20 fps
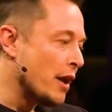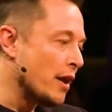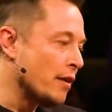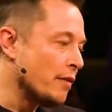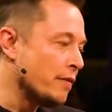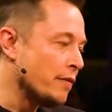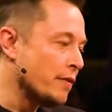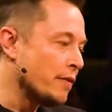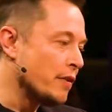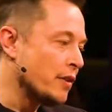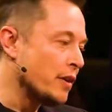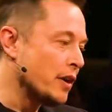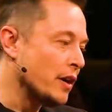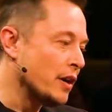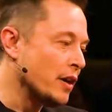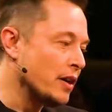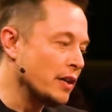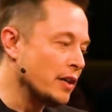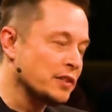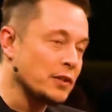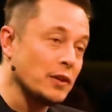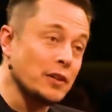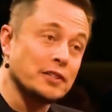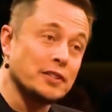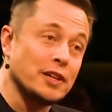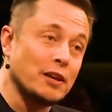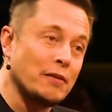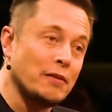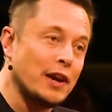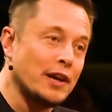about these things,
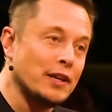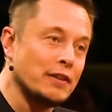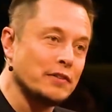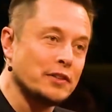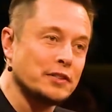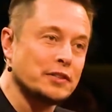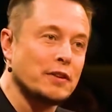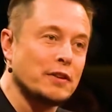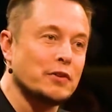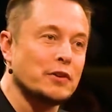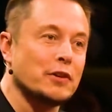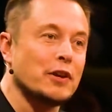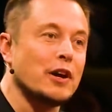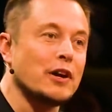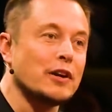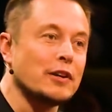his twins were more